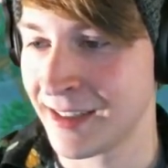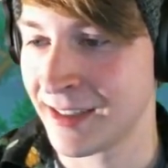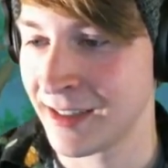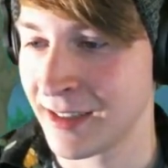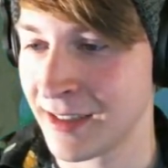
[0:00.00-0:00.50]
His
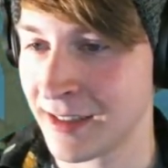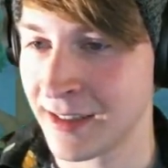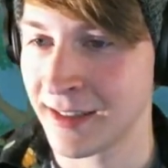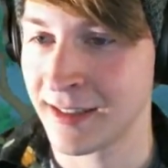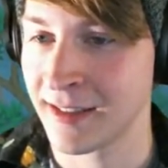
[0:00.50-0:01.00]
final
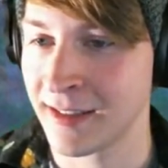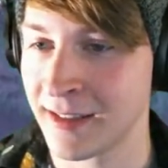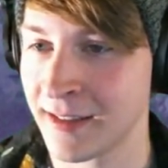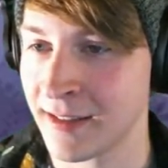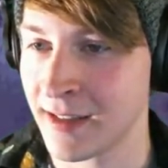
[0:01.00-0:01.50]
video
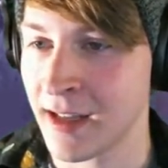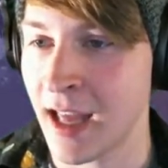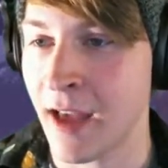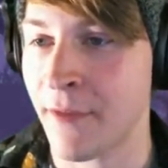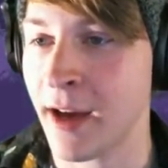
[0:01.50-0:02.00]
channel.
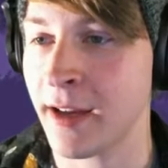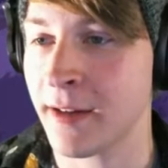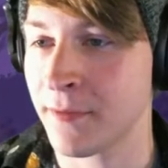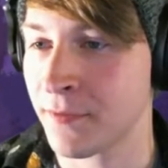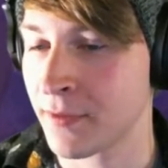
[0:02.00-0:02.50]
if I, is
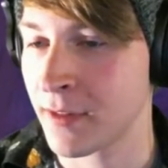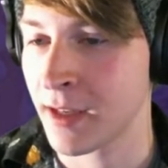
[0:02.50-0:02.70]
over.